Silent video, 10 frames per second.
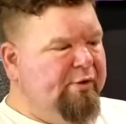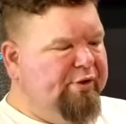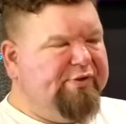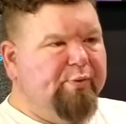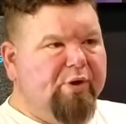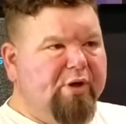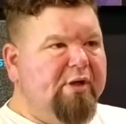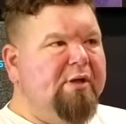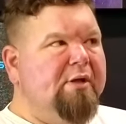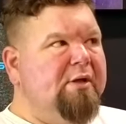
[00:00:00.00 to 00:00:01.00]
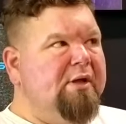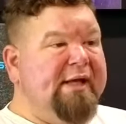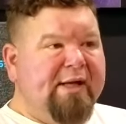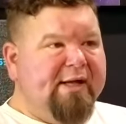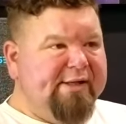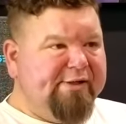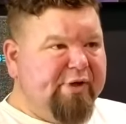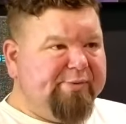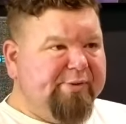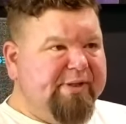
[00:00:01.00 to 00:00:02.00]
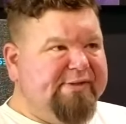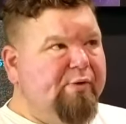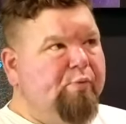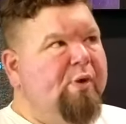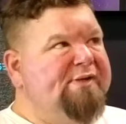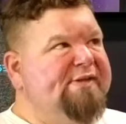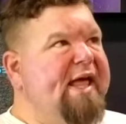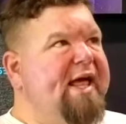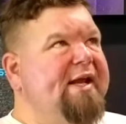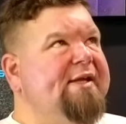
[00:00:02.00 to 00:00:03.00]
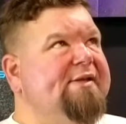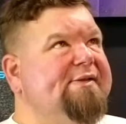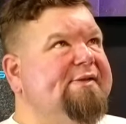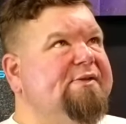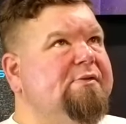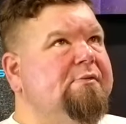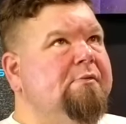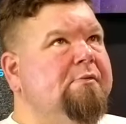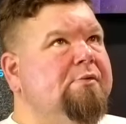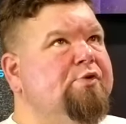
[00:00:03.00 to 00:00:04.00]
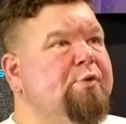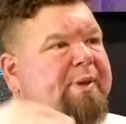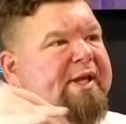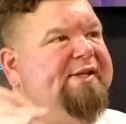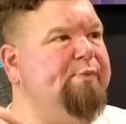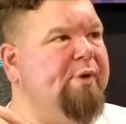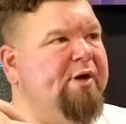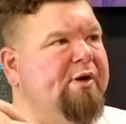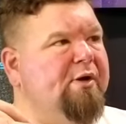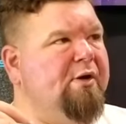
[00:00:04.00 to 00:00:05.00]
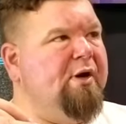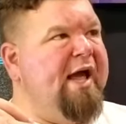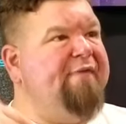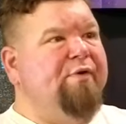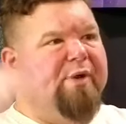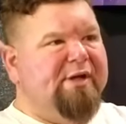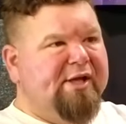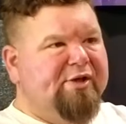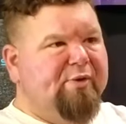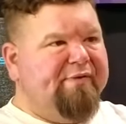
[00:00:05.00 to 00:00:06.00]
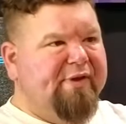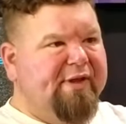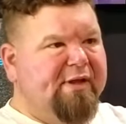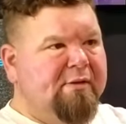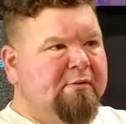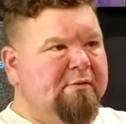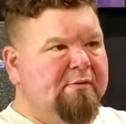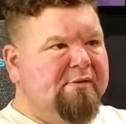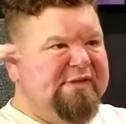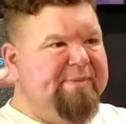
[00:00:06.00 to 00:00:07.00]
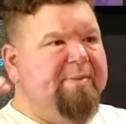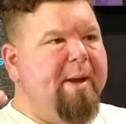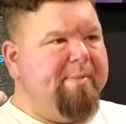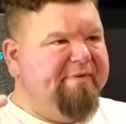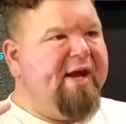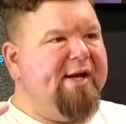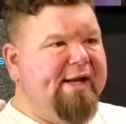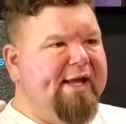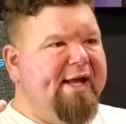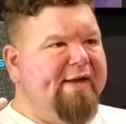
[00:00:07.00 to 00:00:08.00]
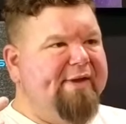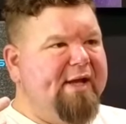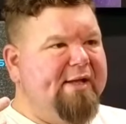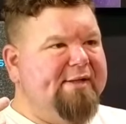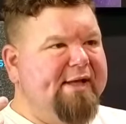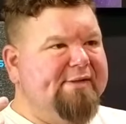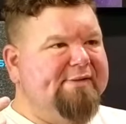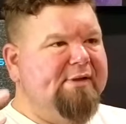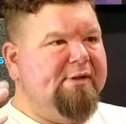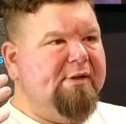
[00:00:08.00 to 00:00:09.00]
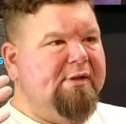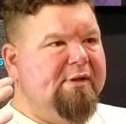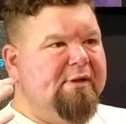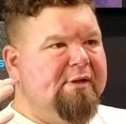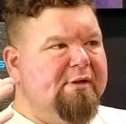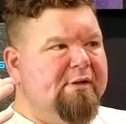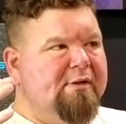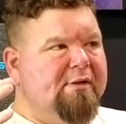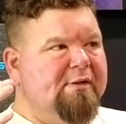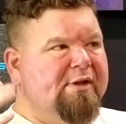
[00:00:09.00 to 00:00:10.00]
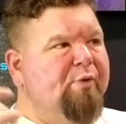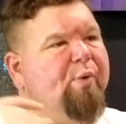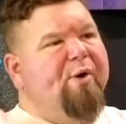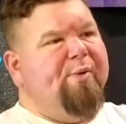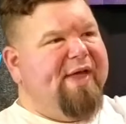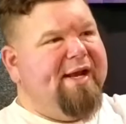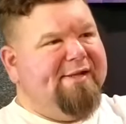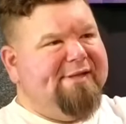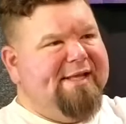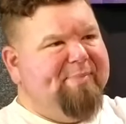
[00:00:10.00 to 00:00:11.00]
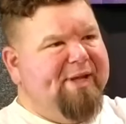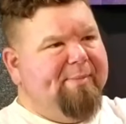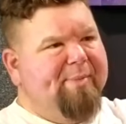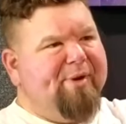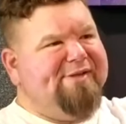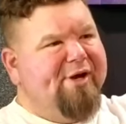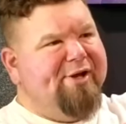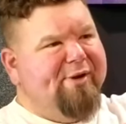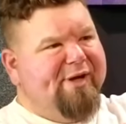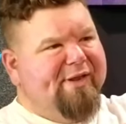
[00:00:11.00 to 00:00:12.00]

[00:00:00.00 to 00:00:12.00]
in order to work in high ticket dropshipping. And so once that is to a place where everyone can do everything simply by providing an AI the context, you know, where will that next leap be? My brain's already